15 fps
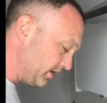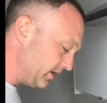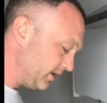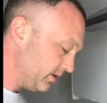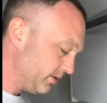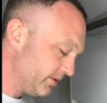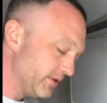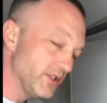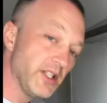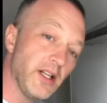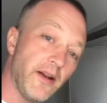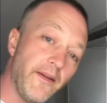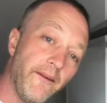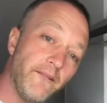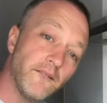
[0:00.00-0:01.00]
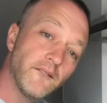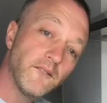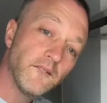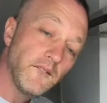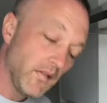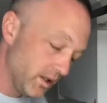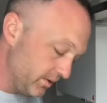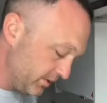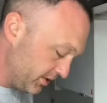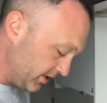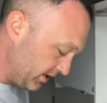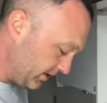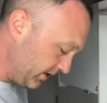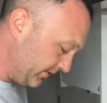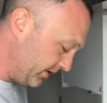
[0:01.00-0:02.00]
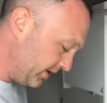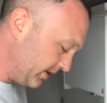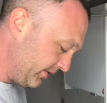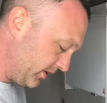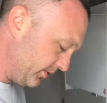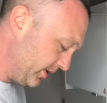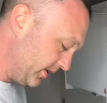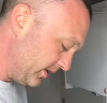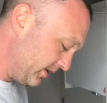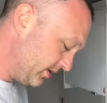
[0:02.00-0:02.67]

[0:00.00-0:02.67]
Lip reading: And now, if you see that now, I'm just going to give it another quick